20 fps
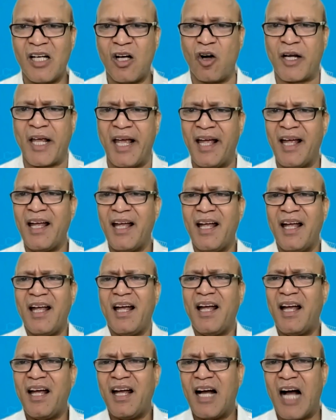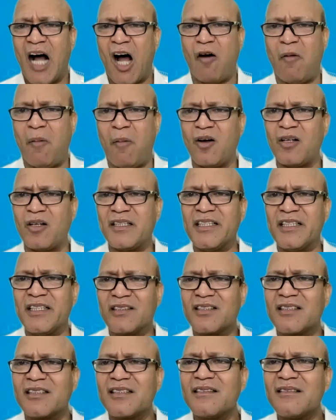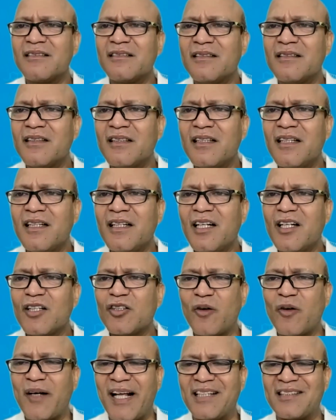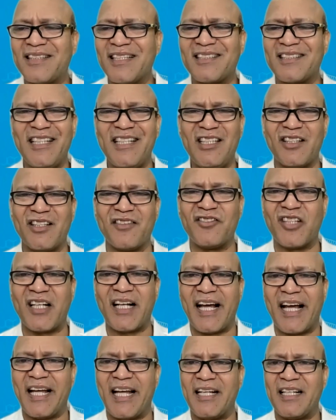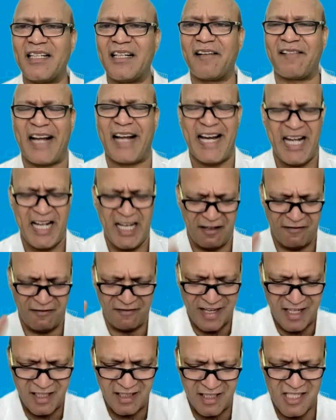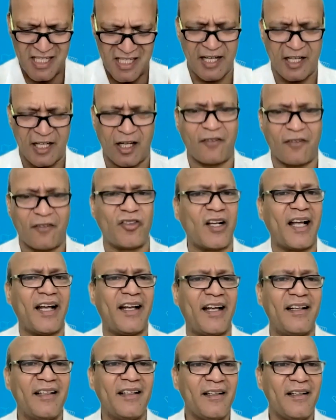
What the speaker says: Okay, how about this? Today is 16th of July, right? We are in the center of July.